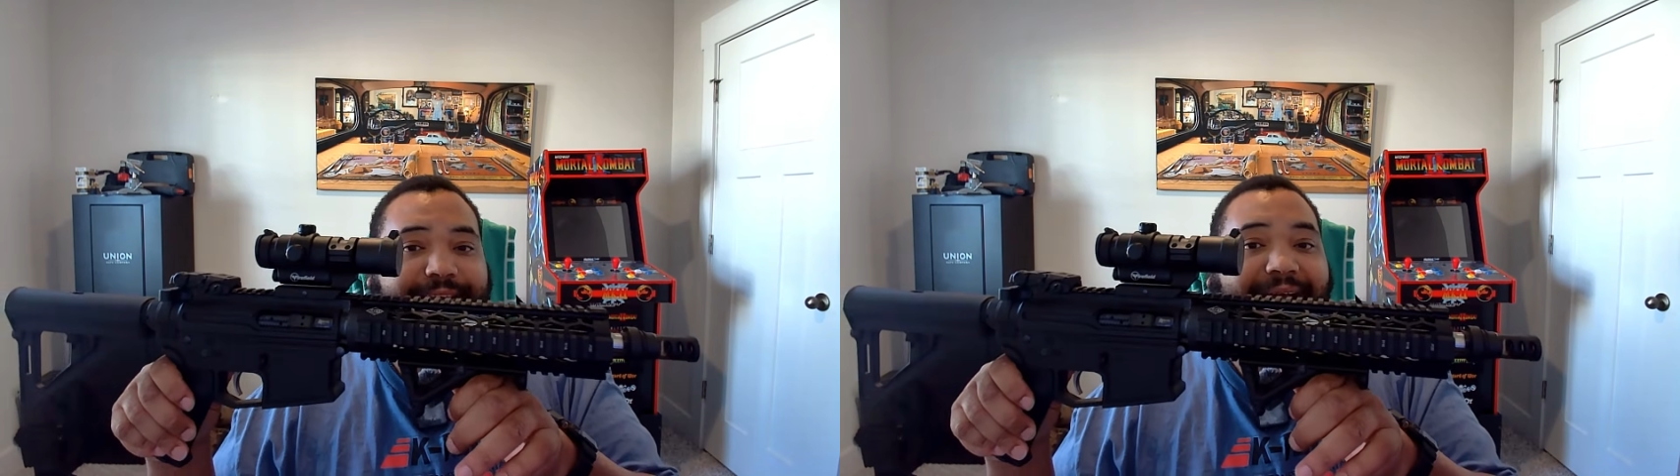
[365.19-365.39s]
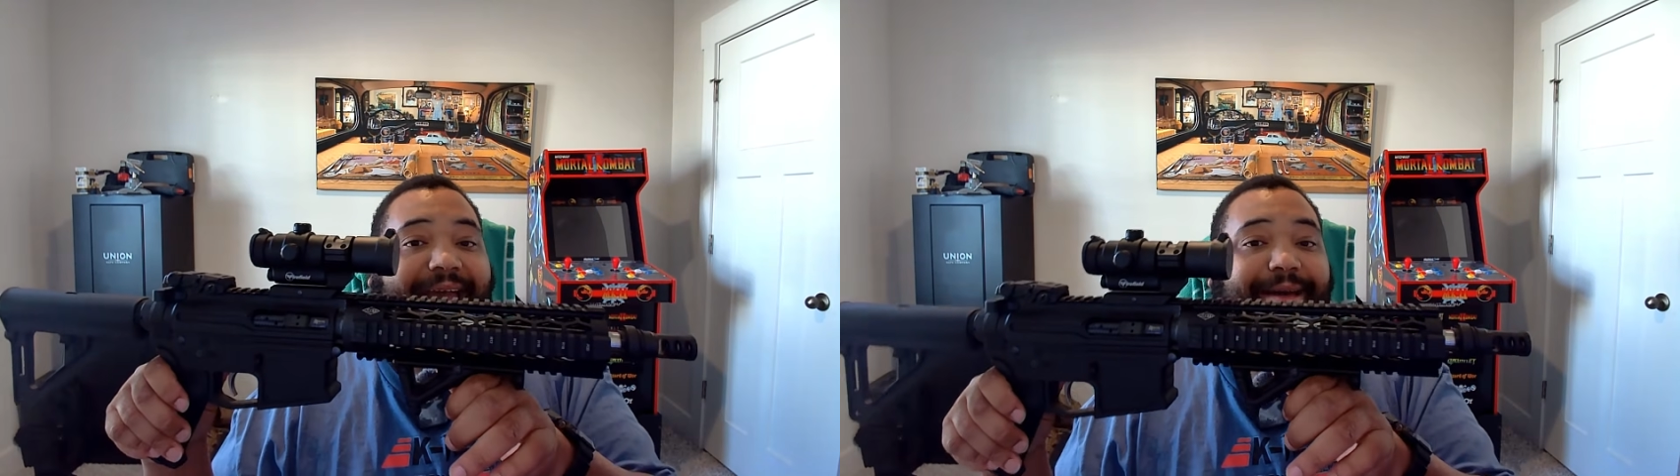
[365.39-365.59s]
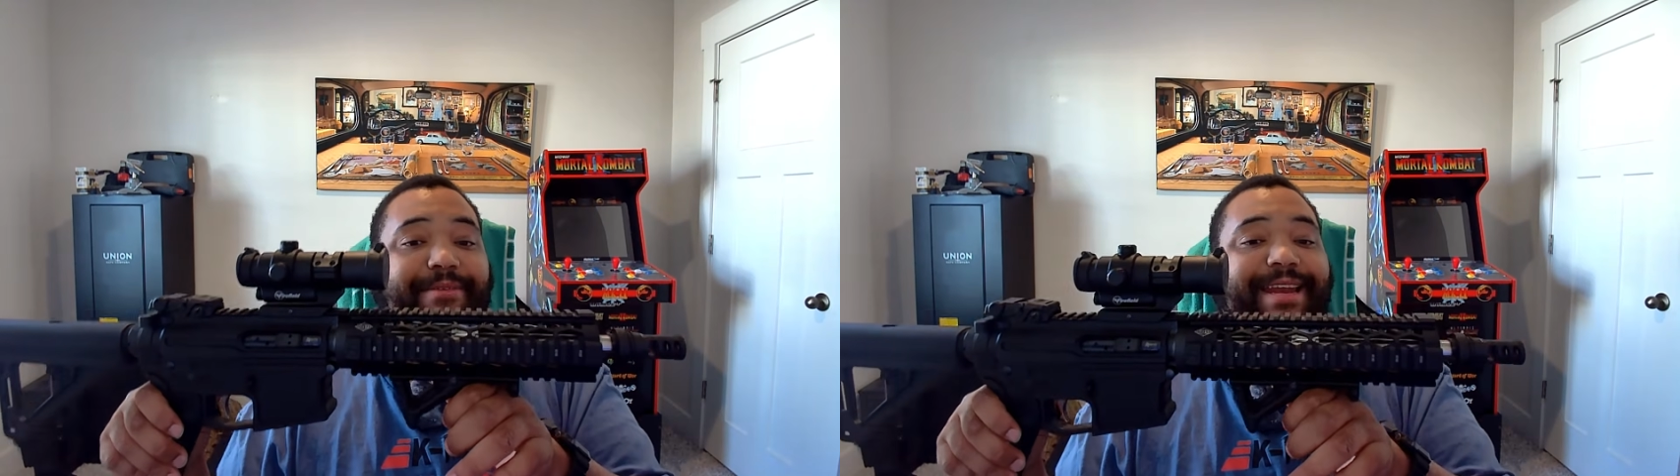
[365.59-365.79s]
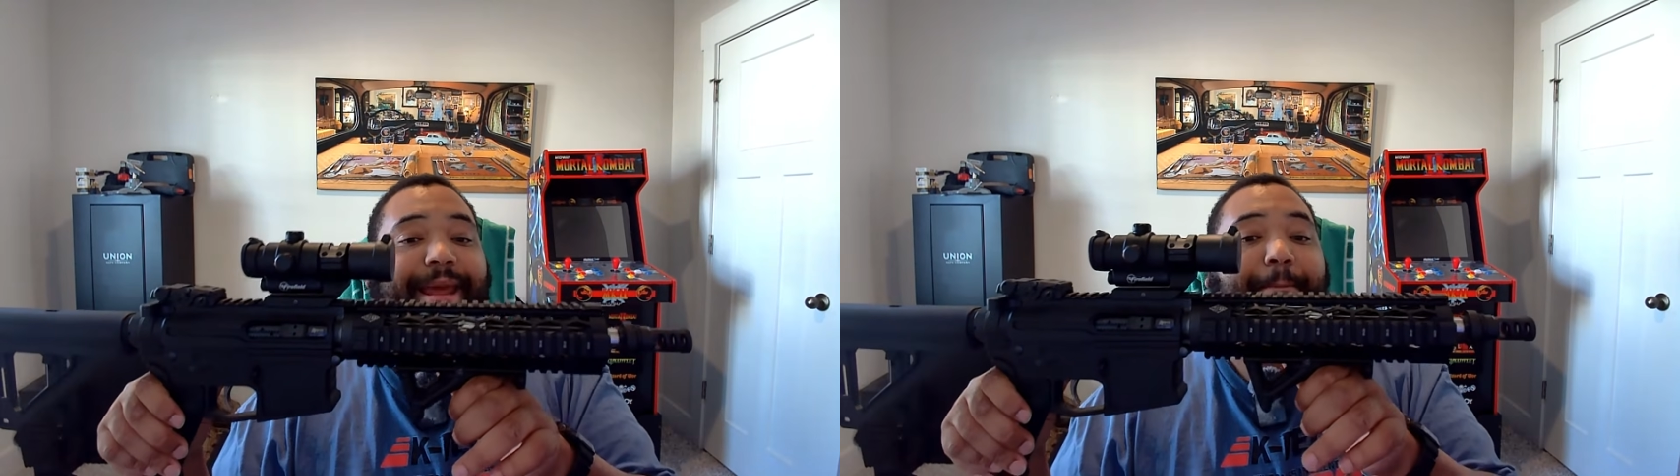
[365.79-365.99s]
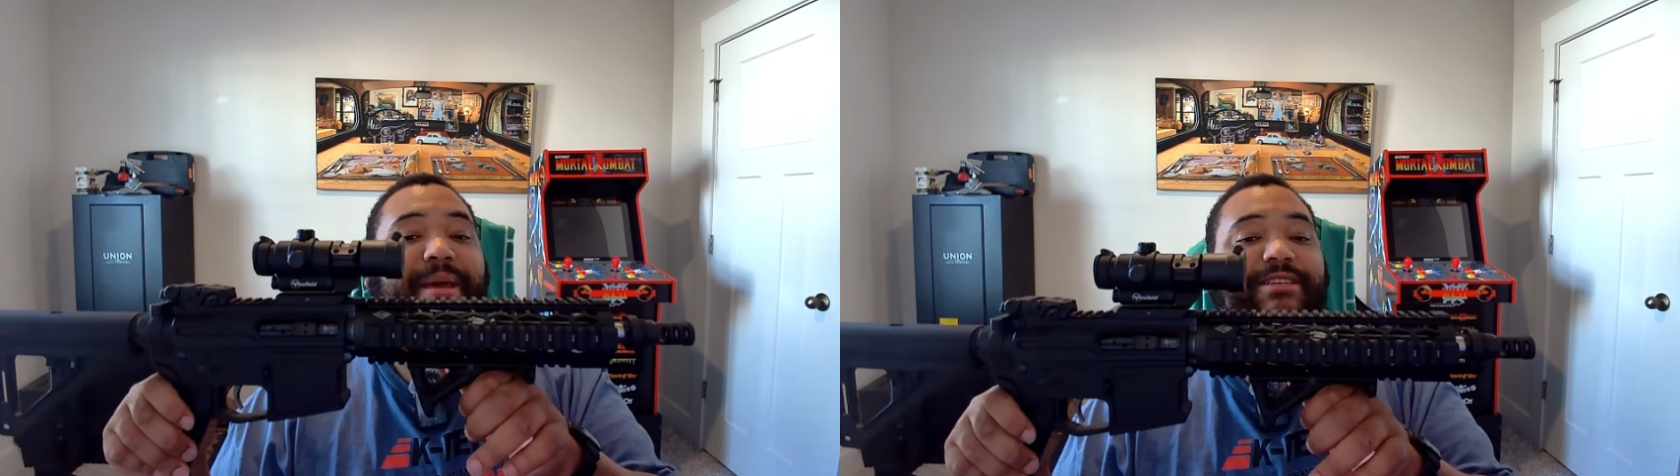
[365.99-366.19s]
I have it in
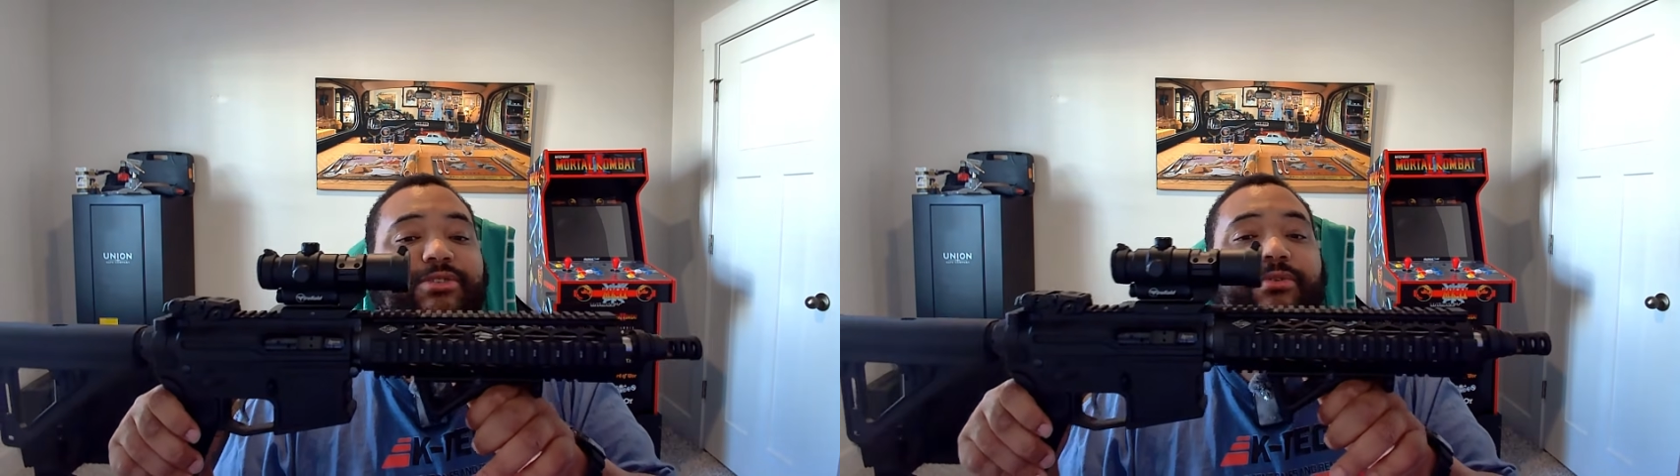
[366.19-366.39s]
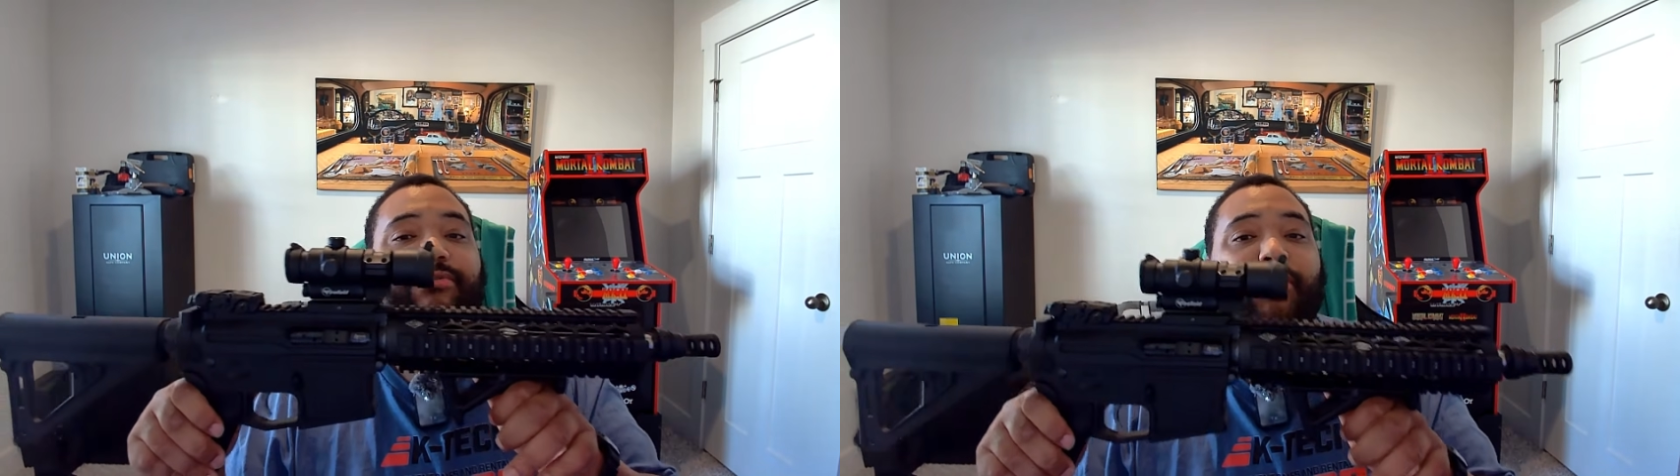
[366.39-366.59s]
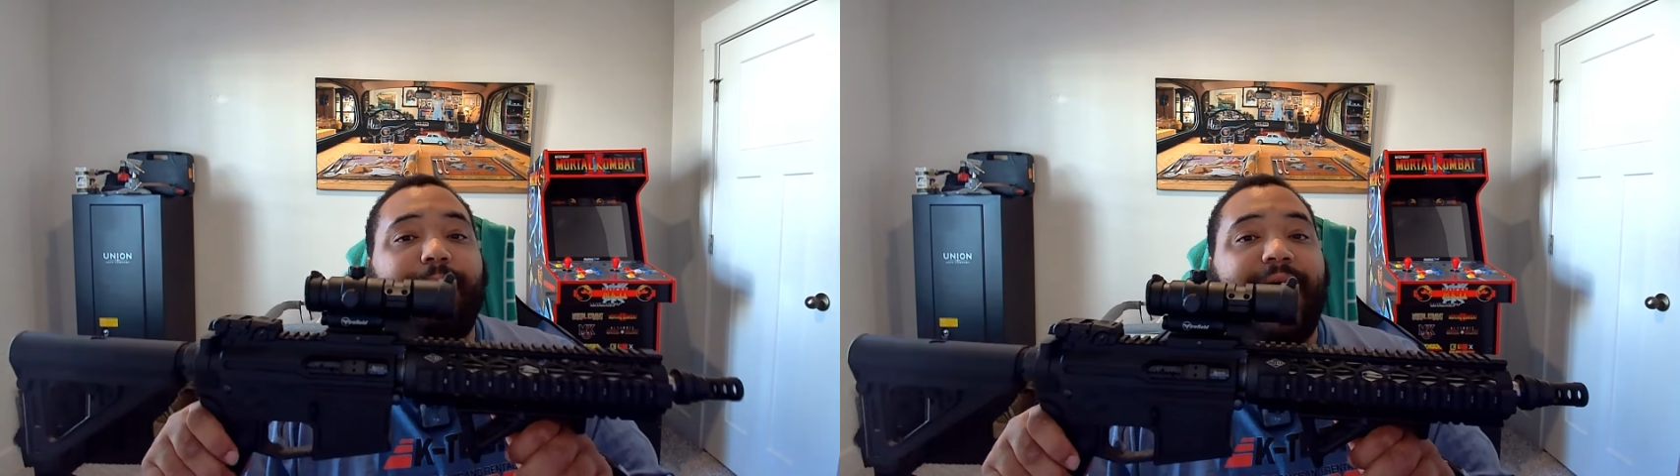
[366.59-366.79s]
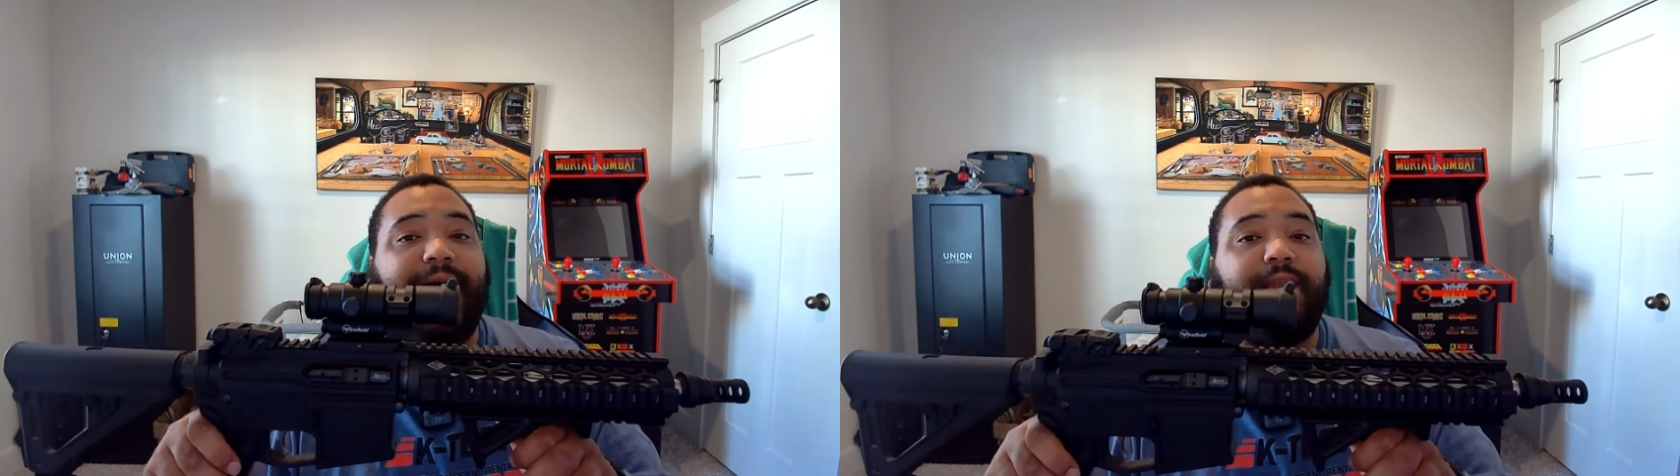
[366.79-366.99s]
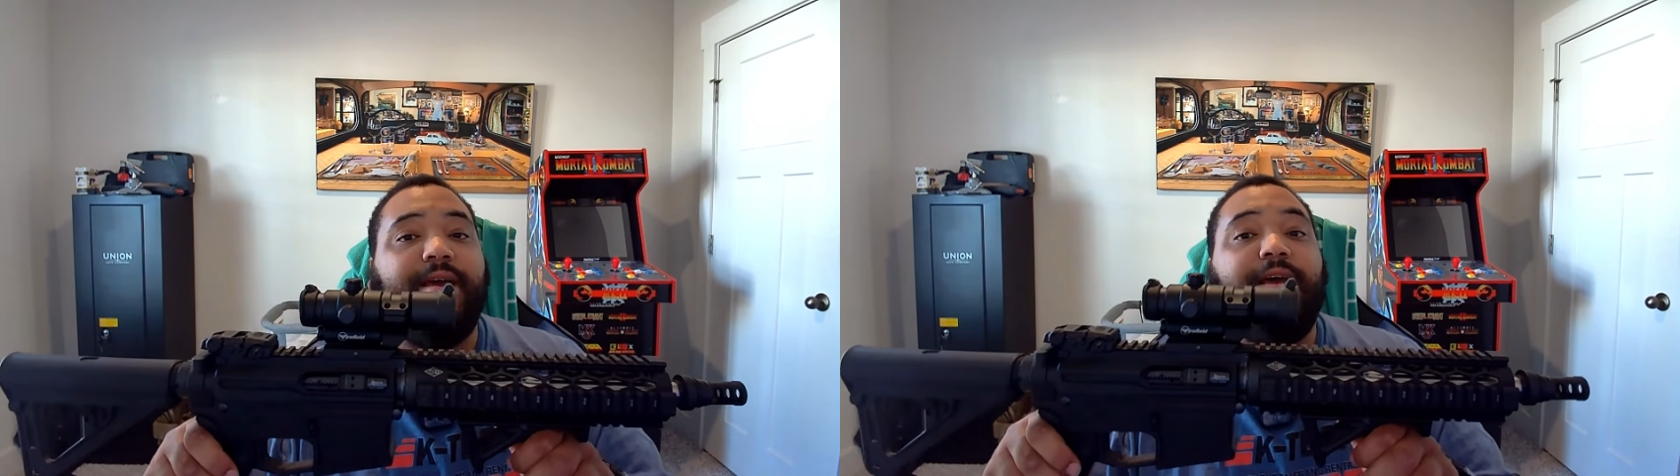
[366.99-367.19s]
a pistol
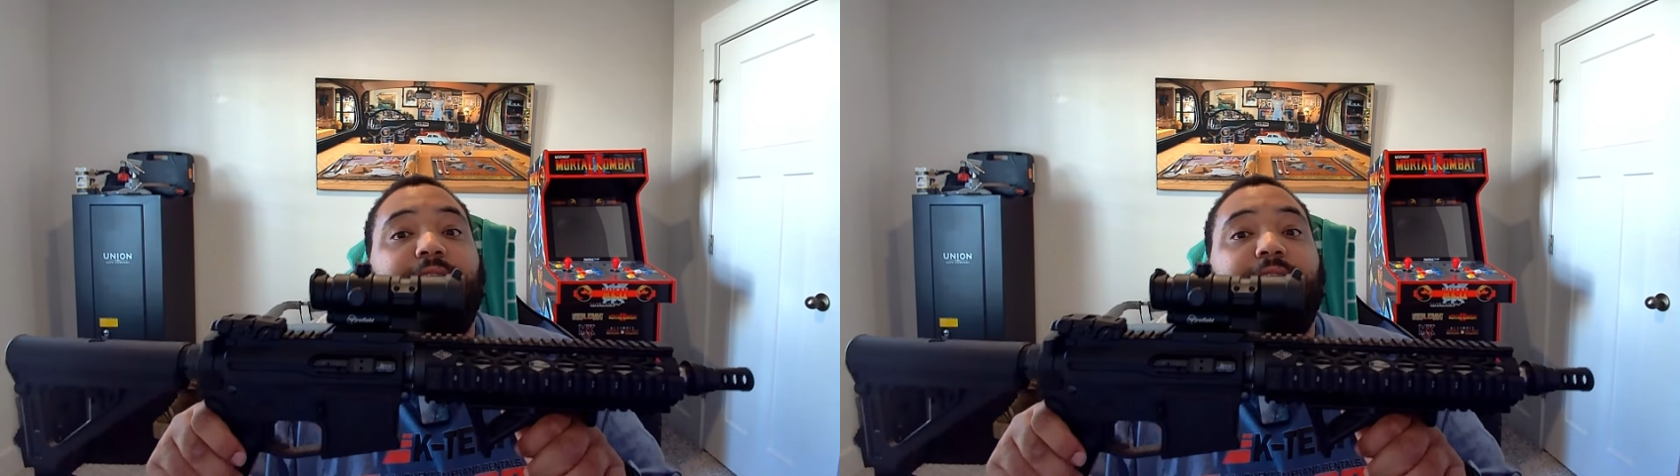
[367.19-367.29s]
format,